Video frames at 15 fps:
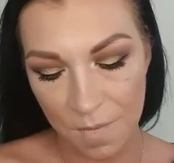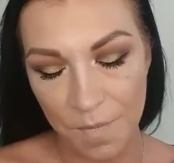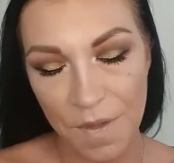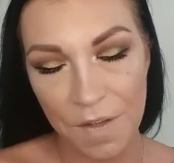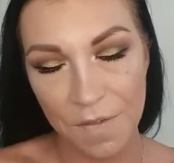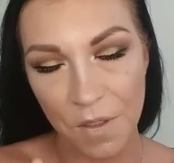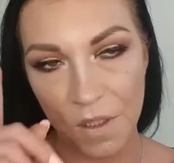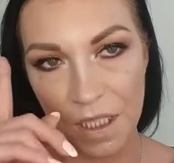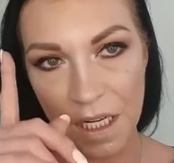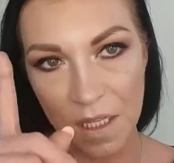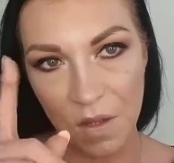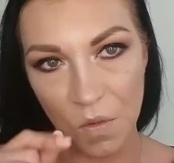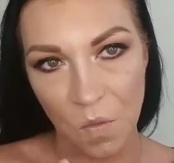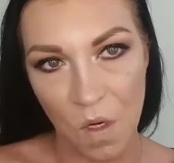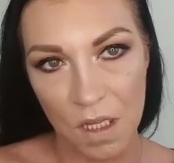they've only got
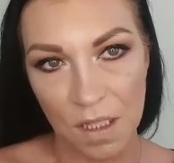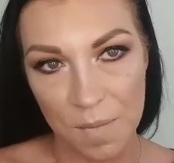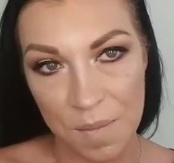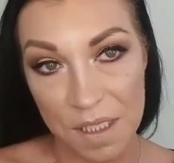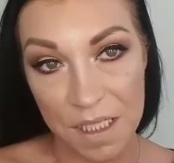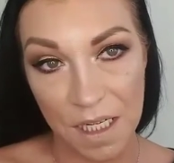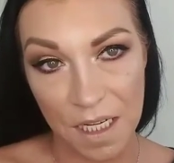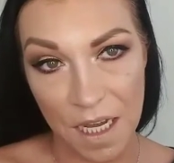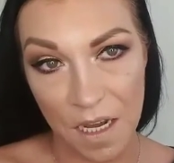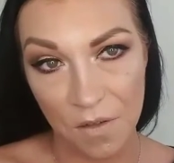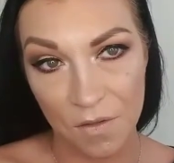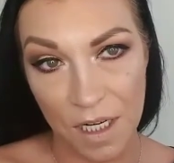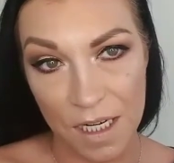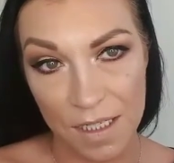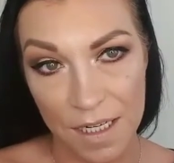the one lipstick
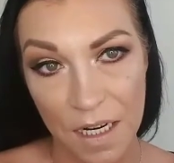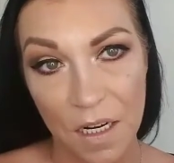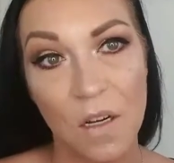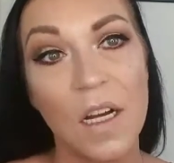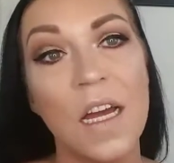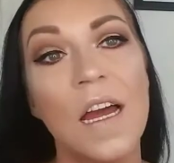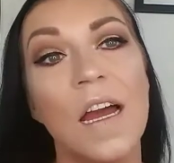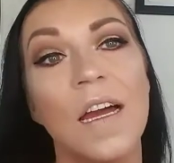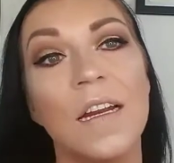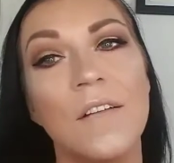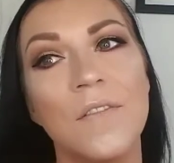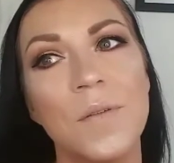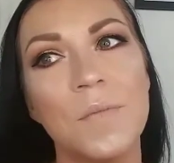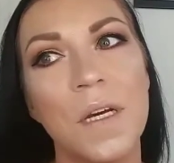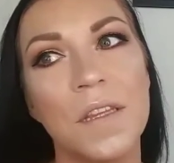out right now. And
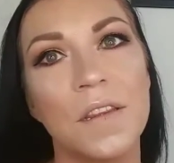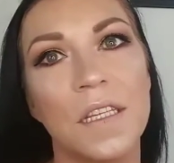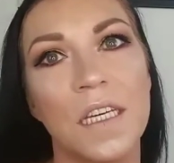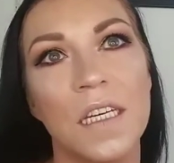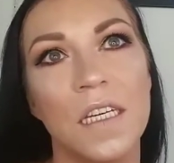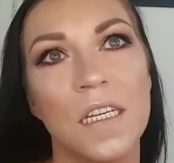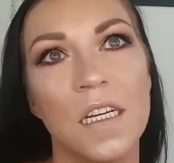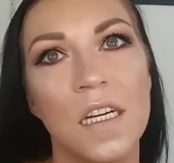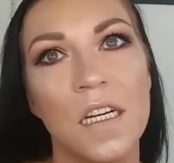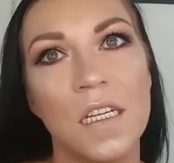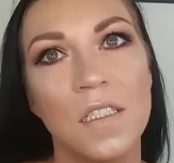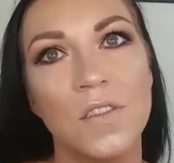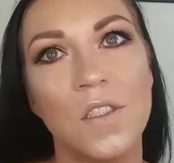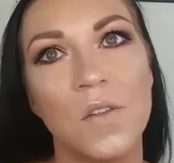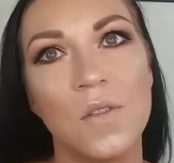every month they
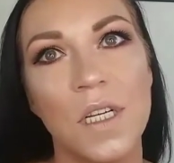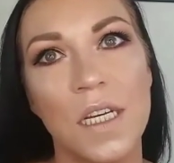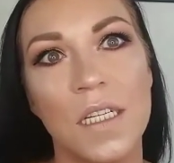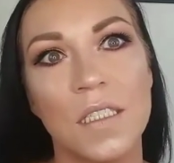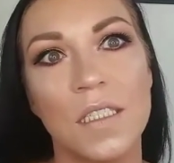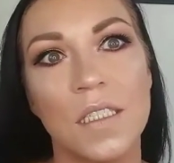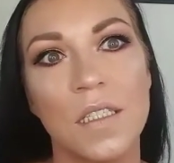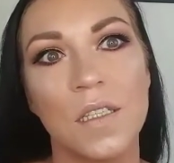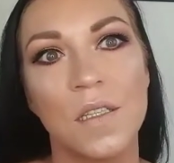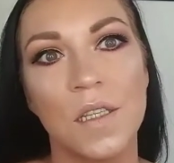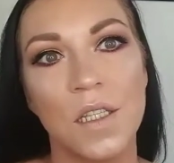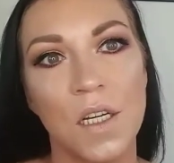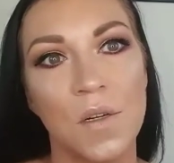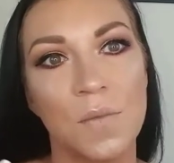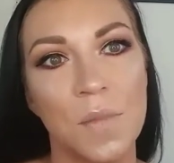donate
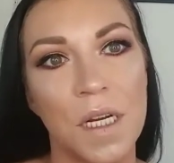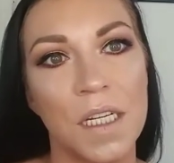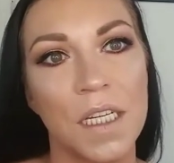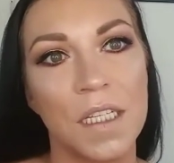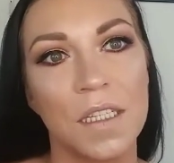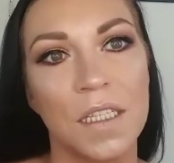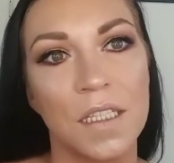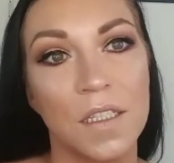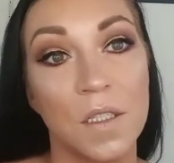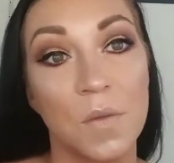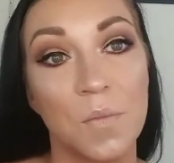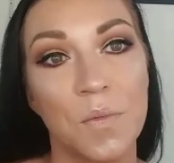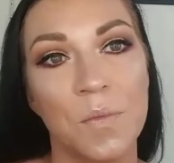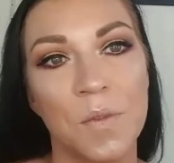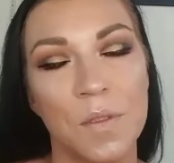their money, that the,
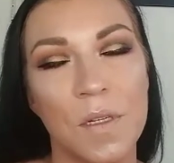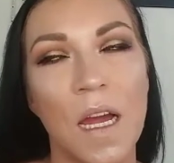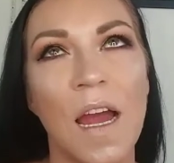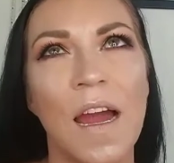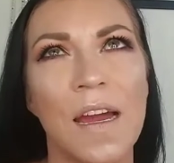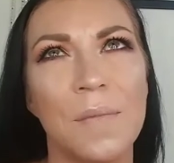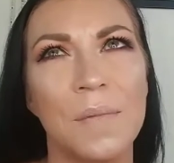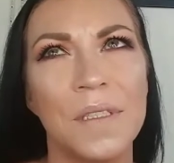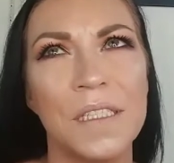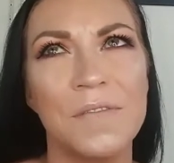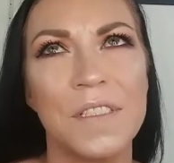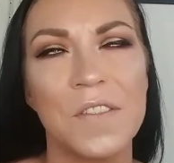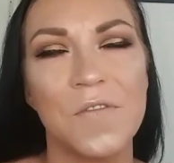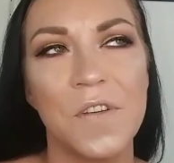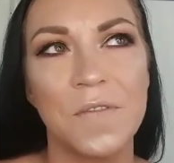I believe
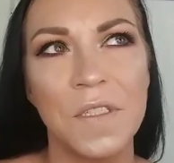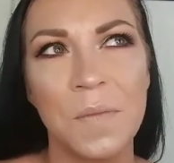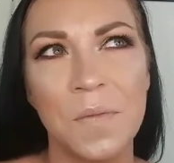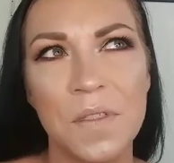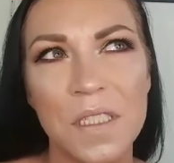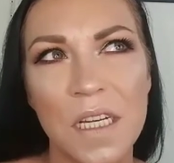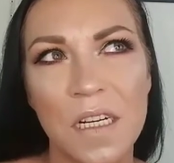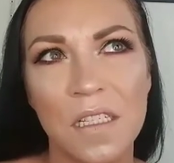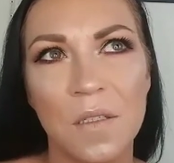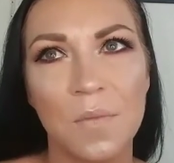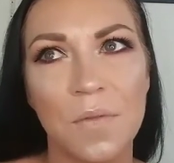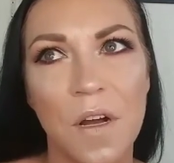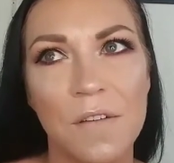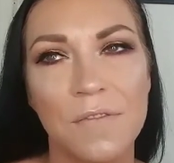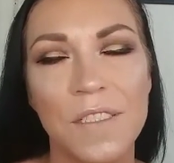it's 50% of the
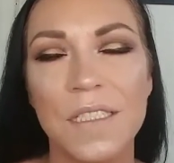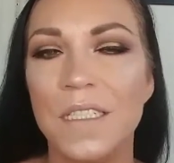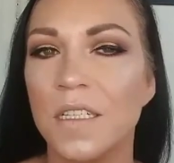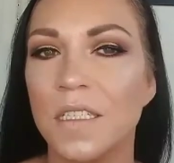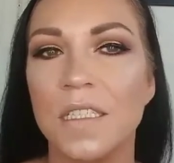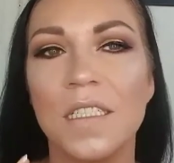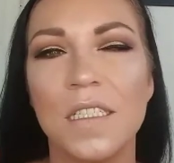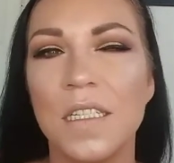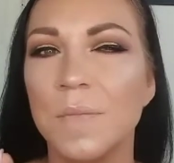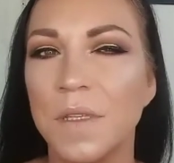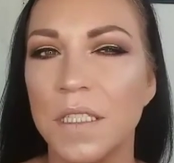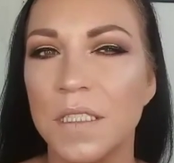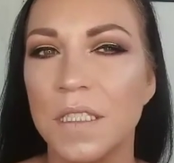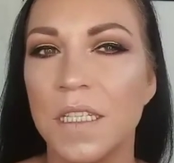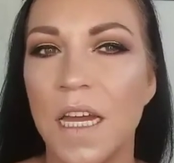profits, it's
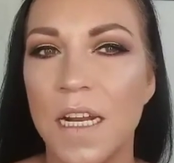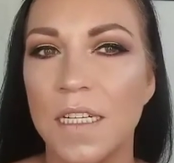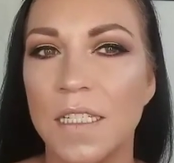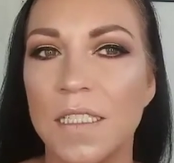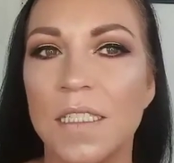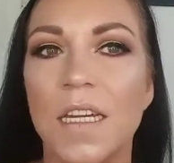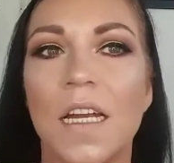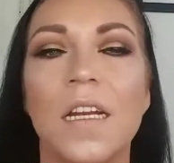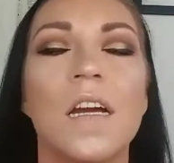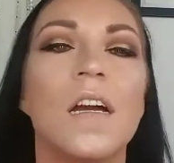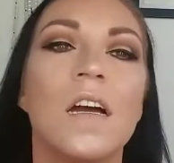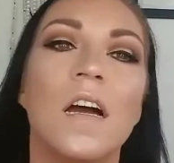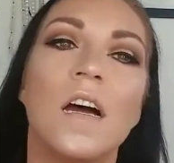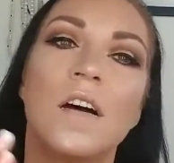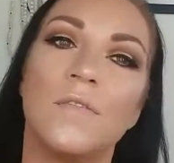something to that extent,
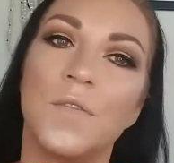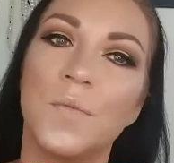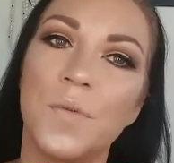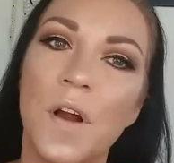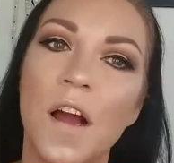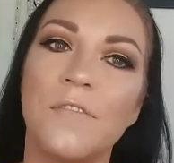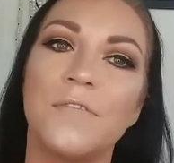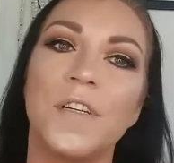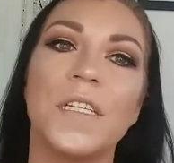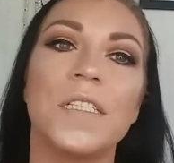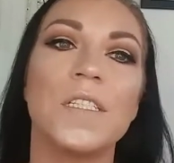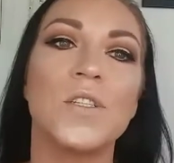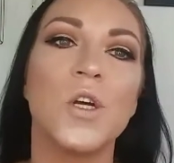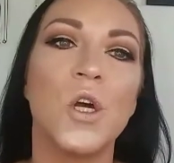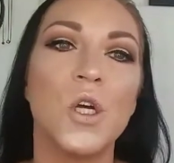of the
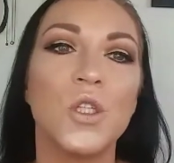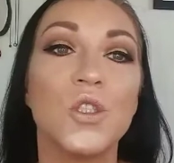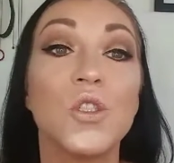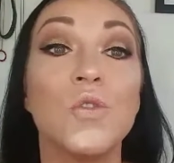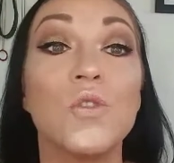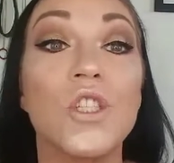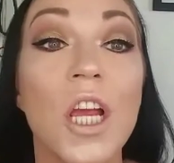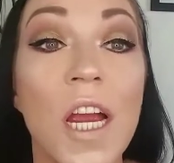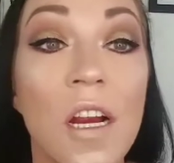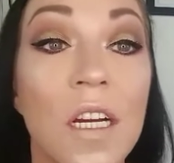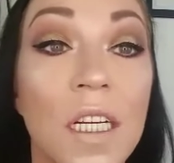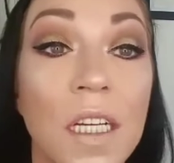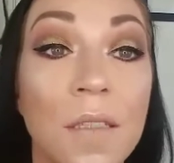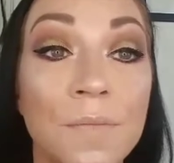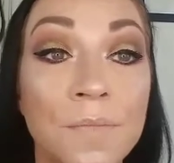profits to
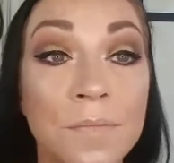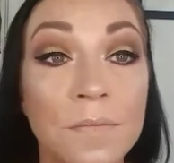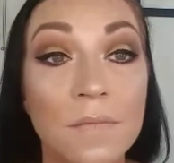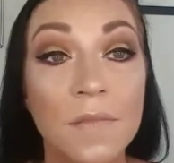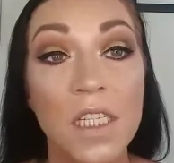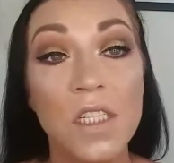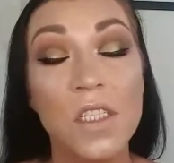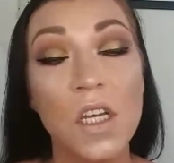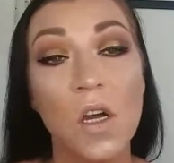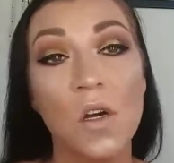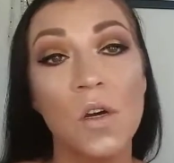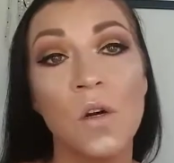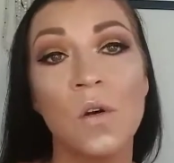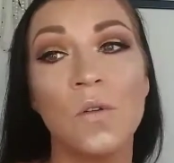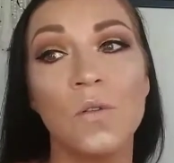charity.
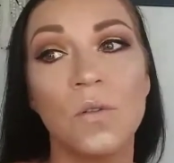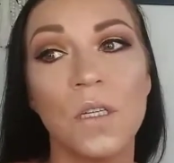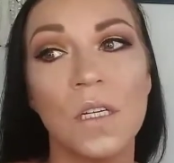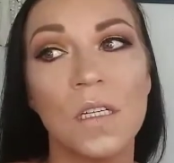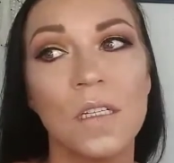So